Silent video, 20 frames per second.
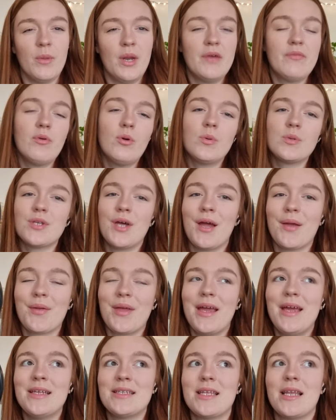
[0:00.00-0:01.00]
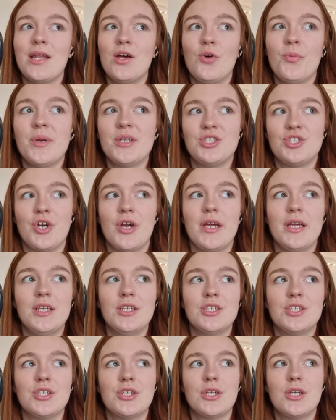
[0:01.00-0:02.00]
And everyone was like, it's a little bit
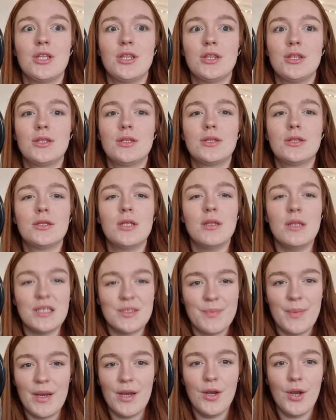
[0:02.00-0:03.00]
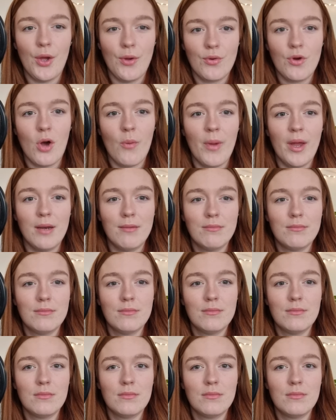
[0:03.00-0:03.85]
strange that there's been no comment.